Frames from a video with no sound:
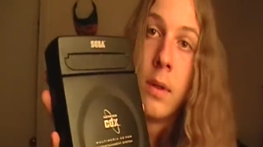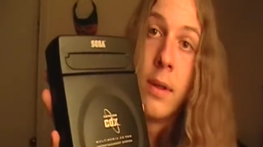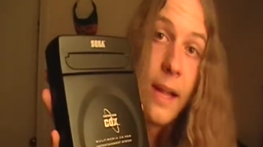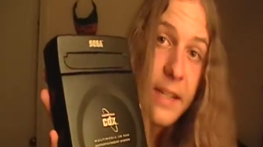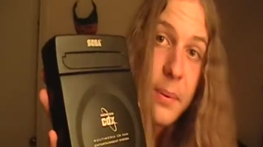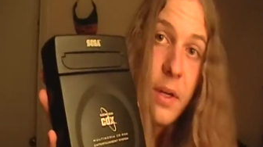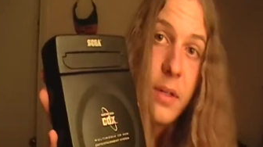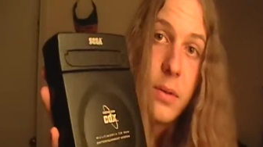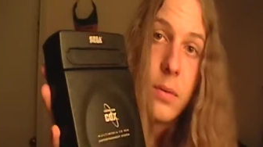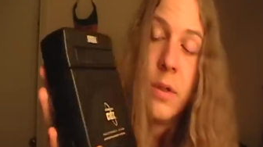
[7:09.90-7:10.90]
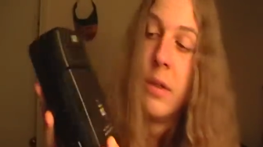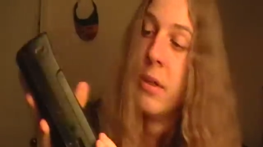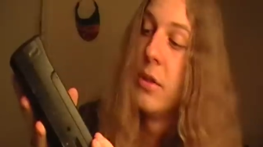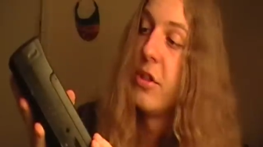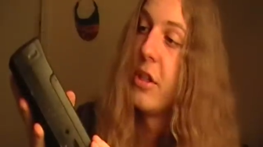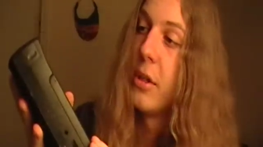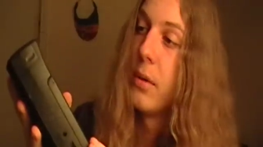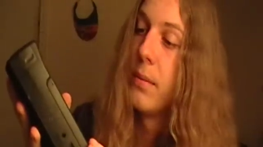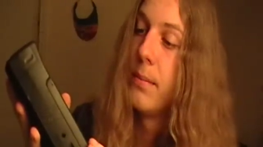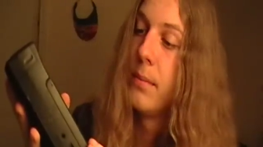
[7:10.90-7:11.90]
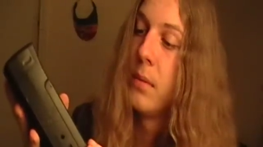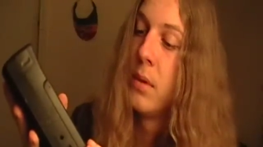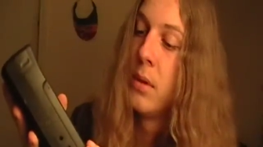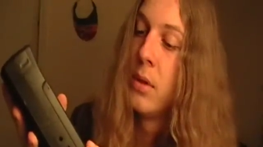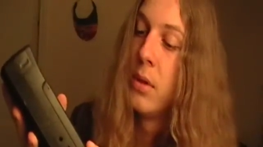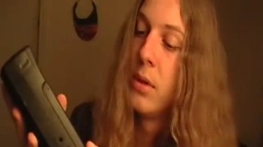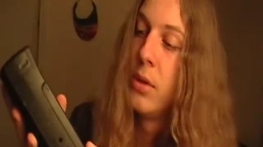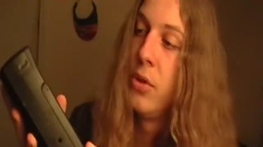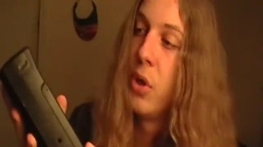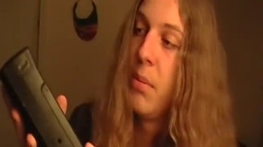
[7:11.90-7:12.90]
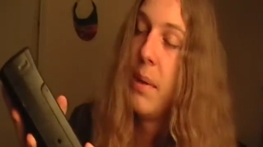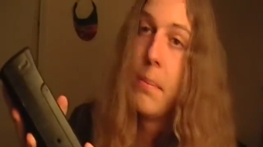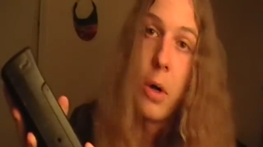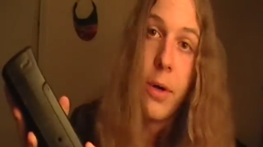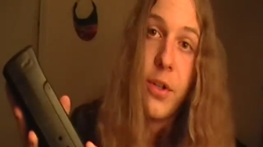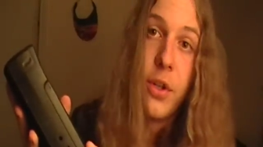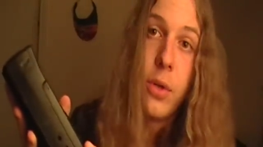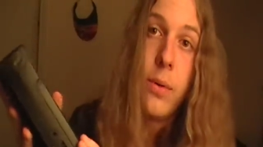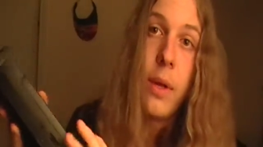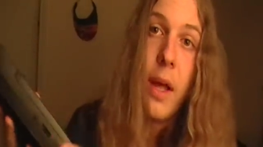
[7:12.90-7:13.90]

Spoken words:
That's pretty cool. So, join me in part 2,